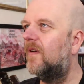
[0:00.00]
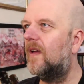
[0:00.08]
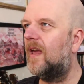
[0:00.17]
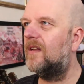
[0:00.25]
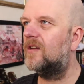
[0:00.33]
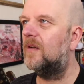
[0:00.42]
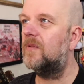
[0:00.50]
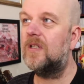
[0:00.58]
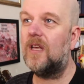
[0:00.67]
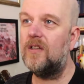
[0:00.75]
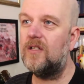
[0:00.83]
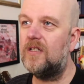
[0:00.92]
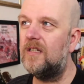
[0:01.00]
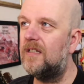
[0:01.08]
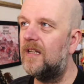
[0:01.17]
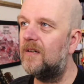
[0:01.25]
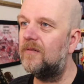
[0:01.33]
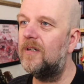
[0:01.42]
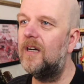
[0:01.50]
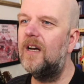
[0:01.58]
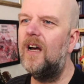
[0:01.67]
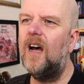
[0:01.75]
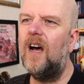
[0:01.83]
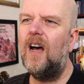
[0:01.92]
ketchup, just in case you didn't know.
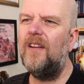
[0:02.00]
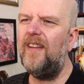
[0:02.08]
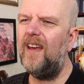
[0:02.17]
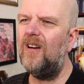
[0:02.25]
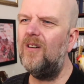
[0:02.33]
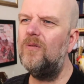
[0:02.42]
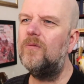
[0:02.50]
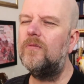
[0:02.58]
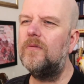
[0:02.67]
No,